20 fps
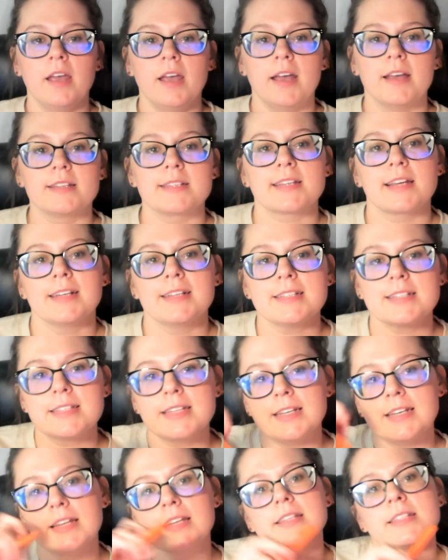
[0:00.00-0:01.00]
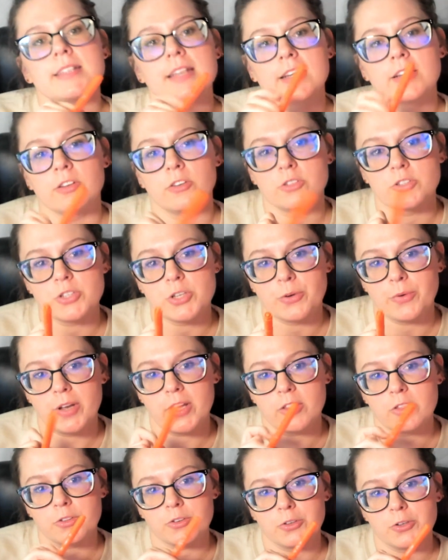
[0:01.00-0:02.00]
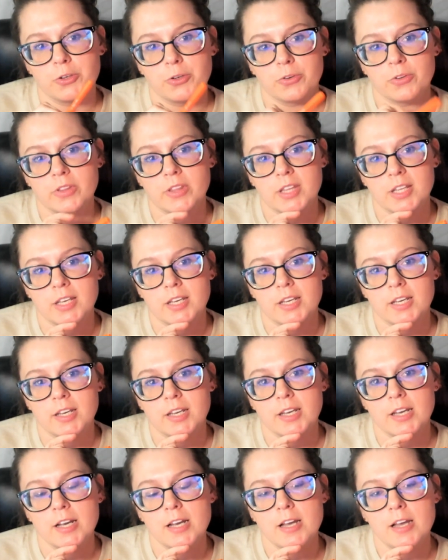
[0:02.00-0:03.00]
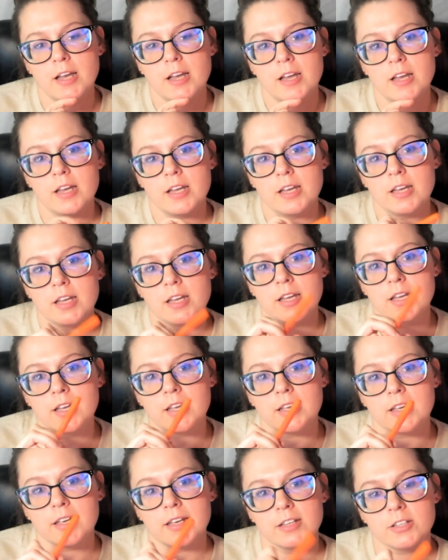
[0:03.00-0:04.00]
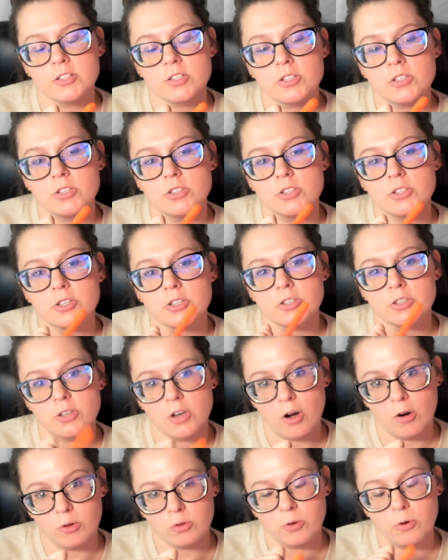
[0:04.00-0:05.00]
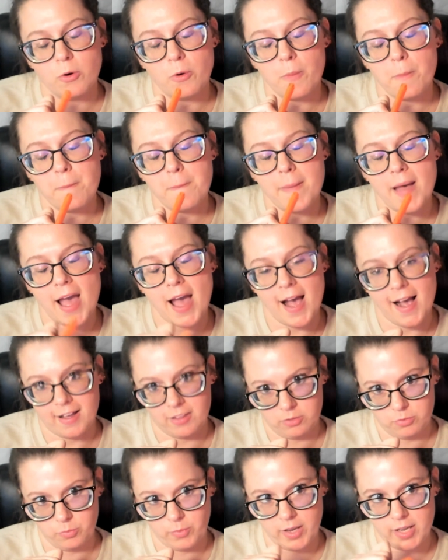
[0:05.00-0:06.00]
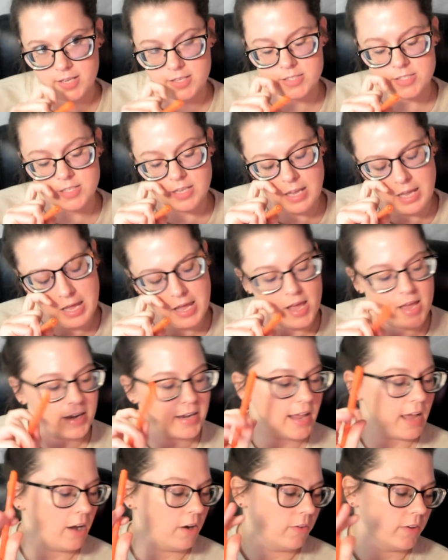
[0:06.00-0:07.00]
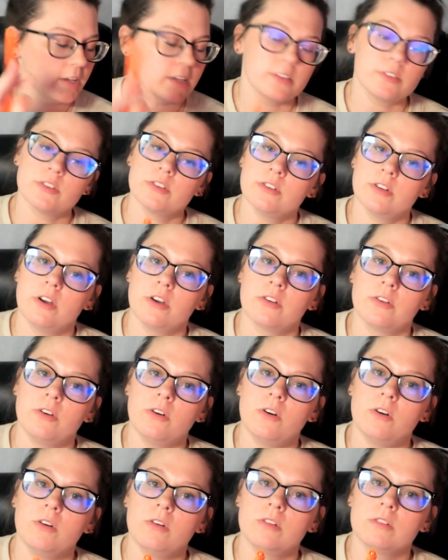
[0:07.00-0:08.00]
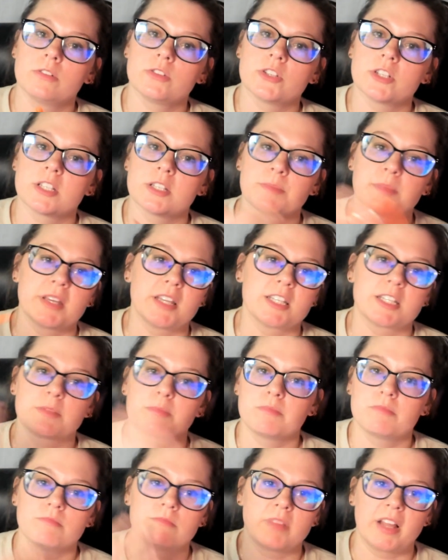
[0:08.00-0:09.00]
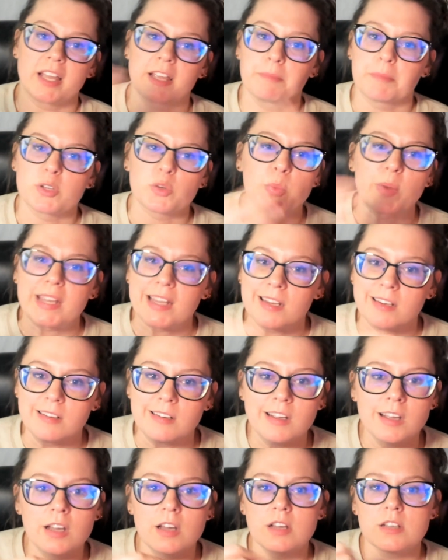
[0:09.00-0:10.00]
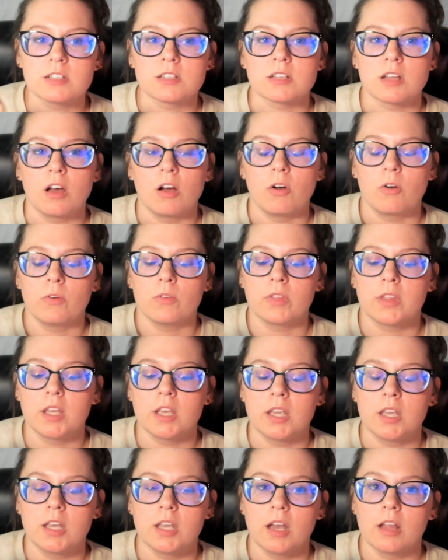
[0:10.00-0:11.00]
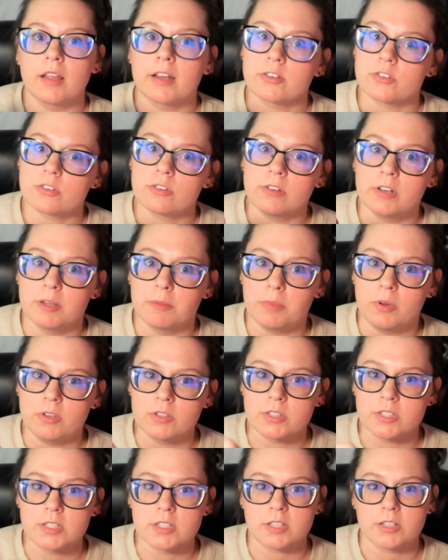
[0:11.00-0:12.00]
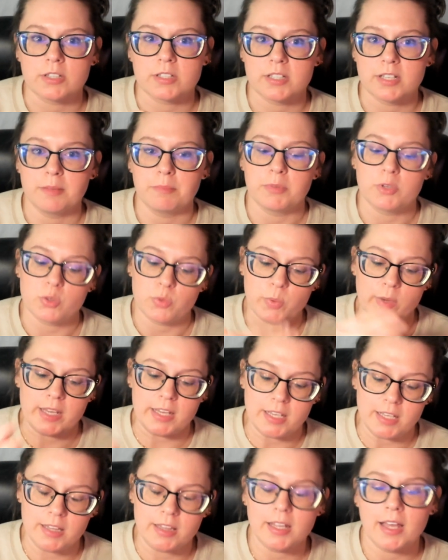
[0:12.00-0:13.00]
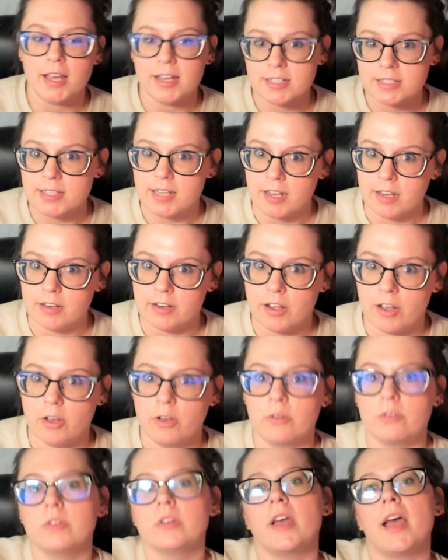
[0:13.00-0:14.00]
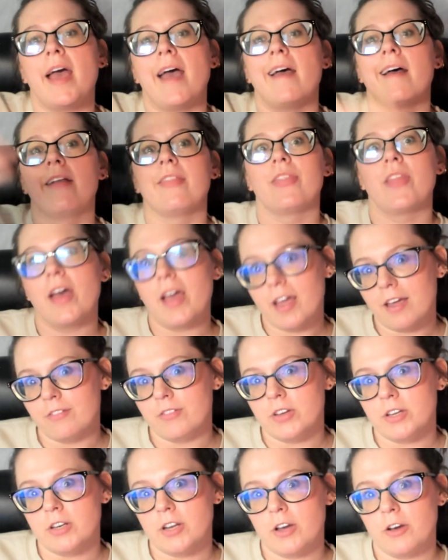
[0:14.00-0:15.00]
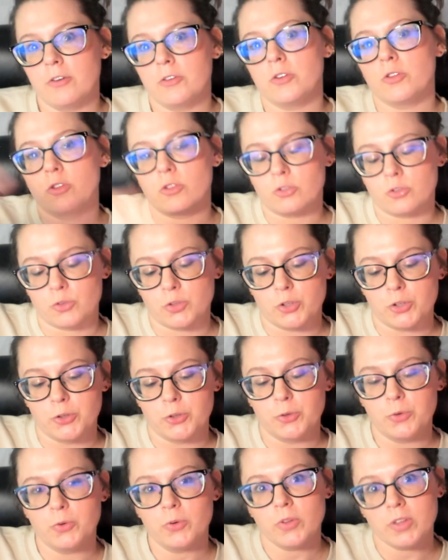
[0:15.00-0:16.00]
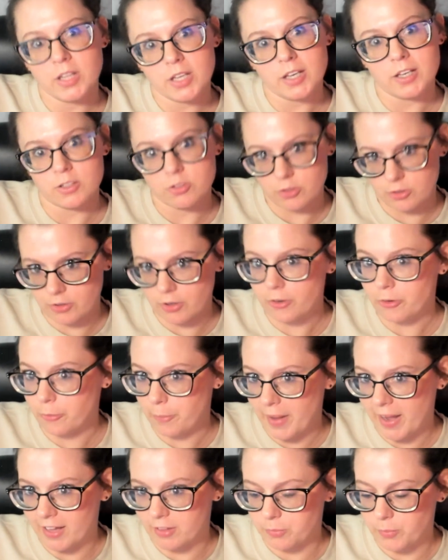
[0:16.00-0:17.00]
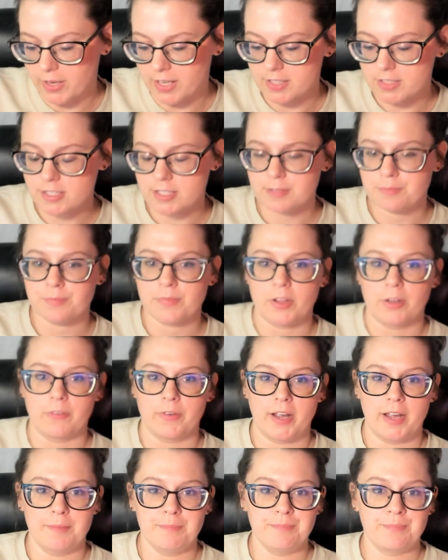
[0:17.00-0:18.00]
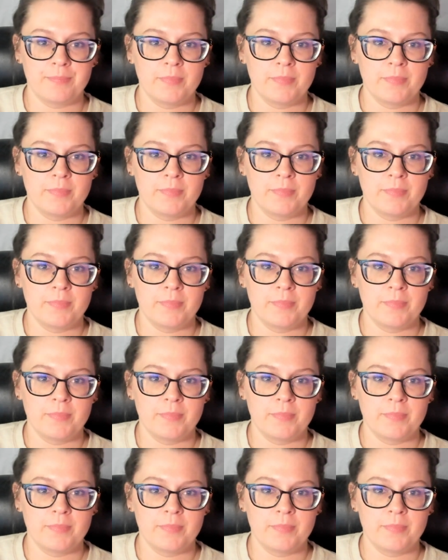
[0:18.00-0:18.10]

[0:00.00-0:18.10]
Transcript: It's going to send a signal to it through the internodal pathways. Now, internodal just means like between. So the electrical impulses are sent between the SA node and the AV node through the internodal pathways, okay?